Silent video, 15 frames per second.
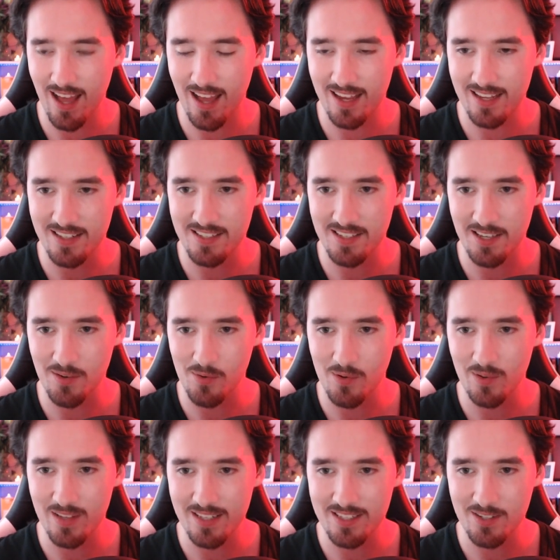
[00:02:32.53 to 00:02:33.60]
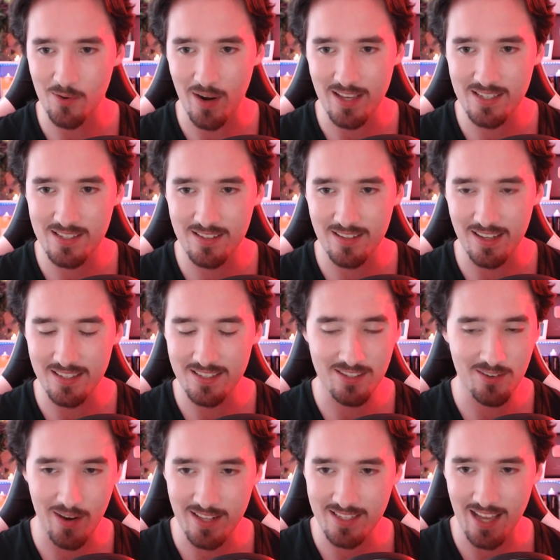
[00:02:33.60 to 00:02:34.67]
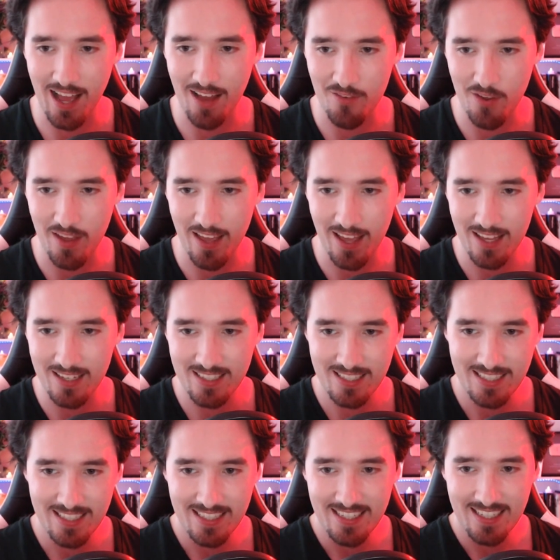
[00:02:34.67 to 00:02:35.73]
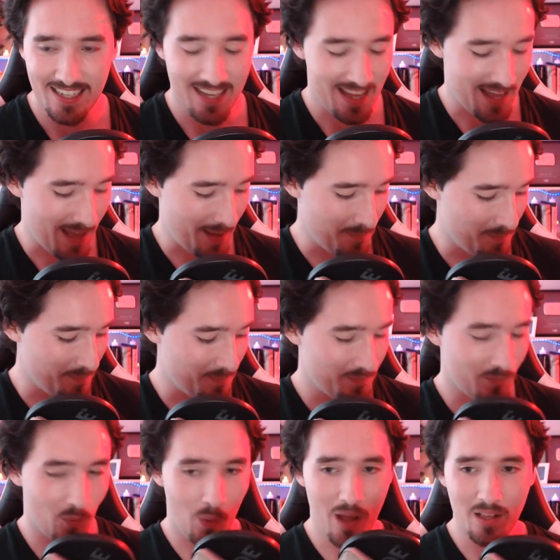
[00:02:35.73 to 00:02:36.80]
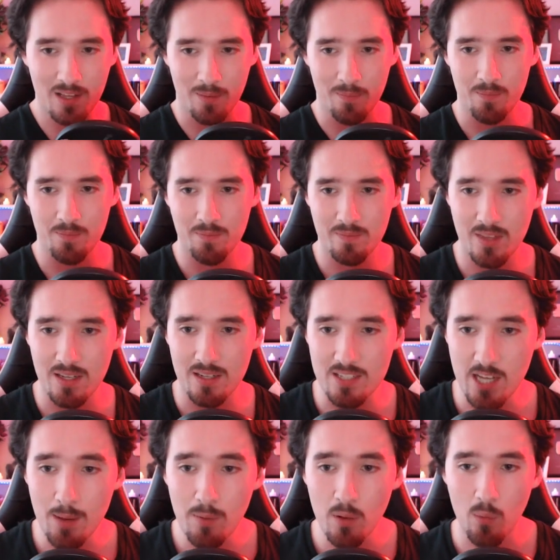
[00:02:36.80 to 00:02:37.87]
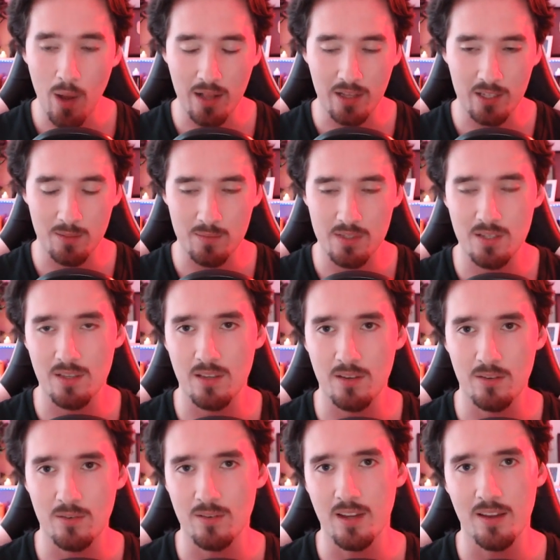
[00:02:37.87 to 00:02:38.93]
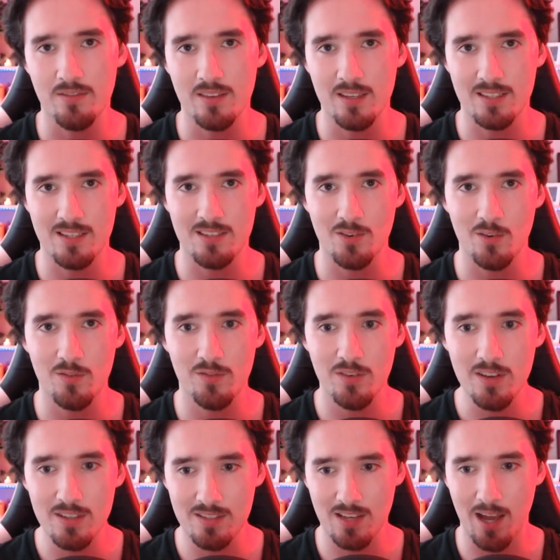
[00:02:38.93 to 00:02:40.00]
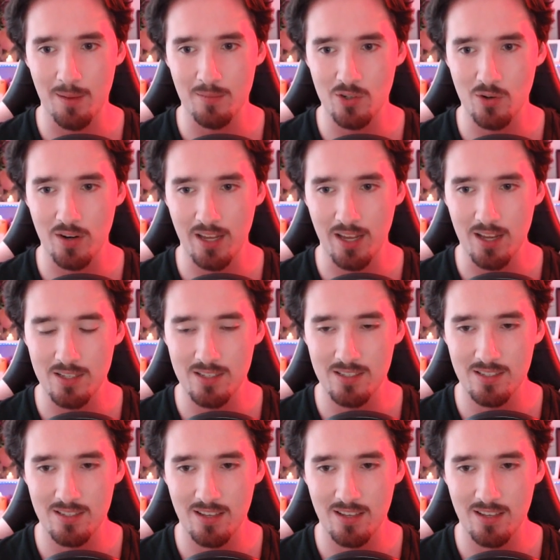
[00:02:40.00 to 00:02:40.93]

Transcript: see you all. It's great to have you here. Welcome. Double welcome to you if this is your first time joining us